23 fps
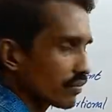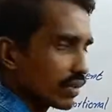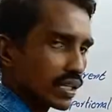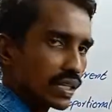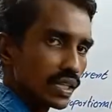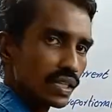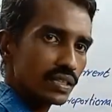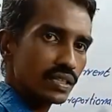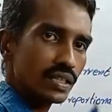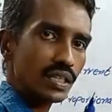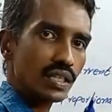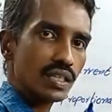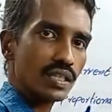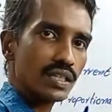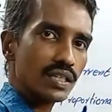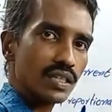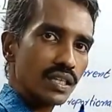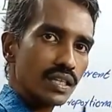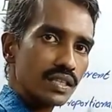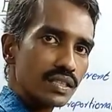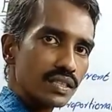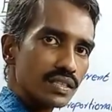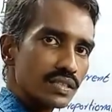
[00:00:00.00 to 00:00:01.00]
what are the
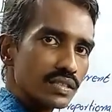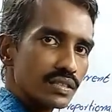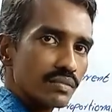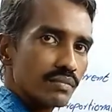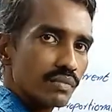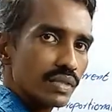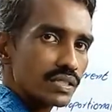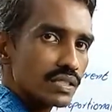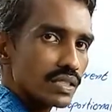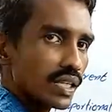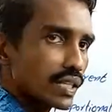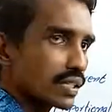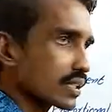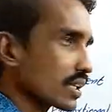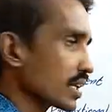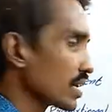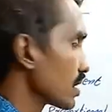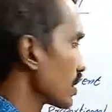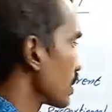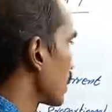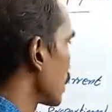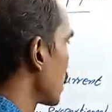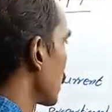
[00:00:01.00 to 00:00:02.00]
electrical symbols are
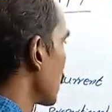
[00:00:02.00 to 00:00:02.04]
there?